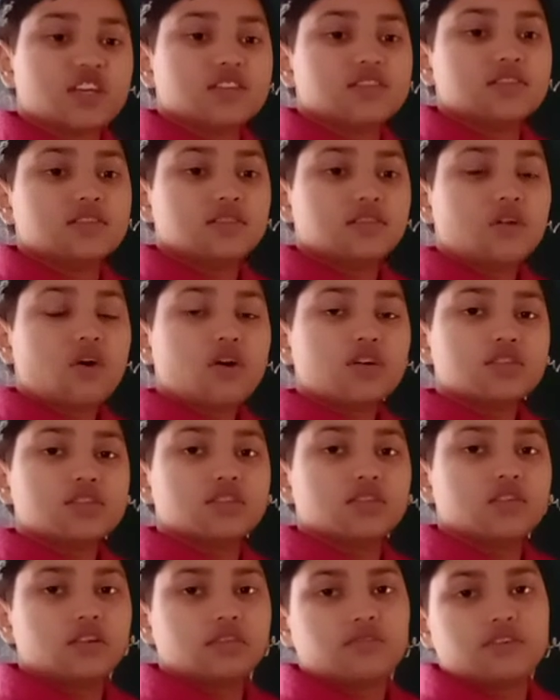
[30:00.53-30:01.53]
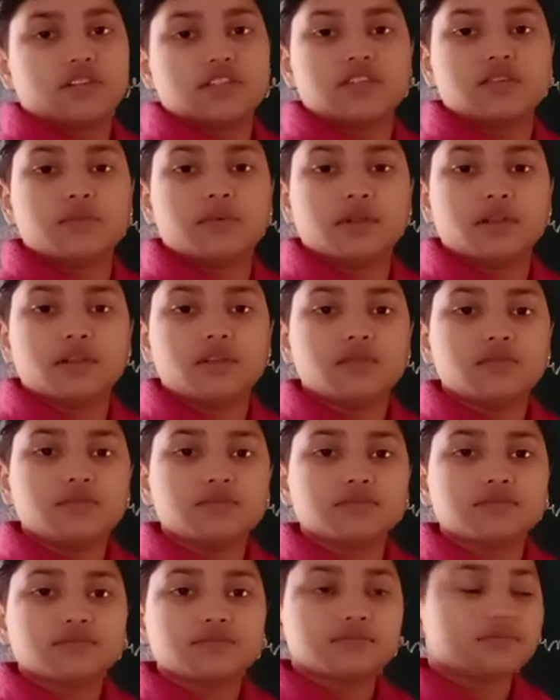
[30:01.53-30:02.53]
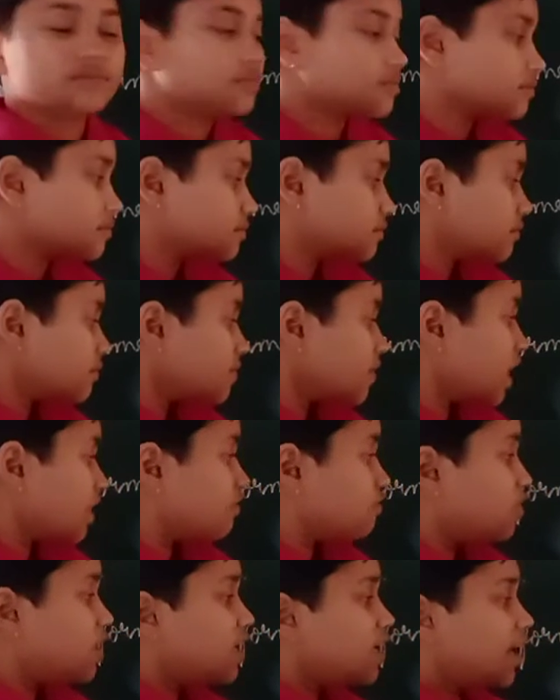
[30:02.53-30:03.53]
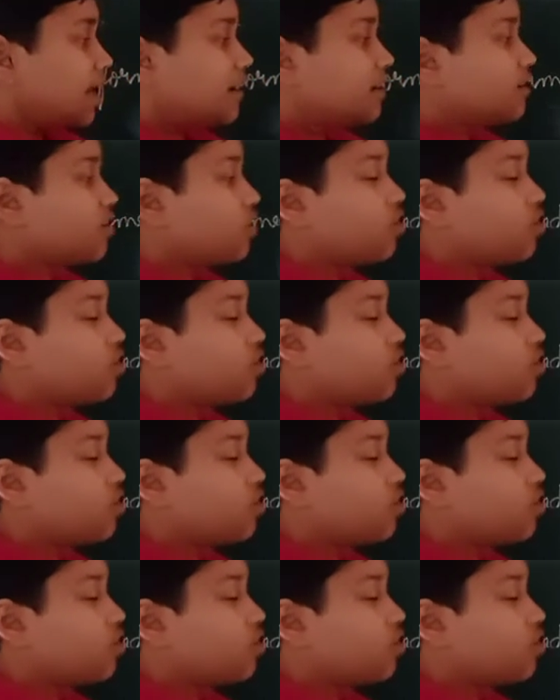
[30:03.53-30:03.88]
is not reversible. We can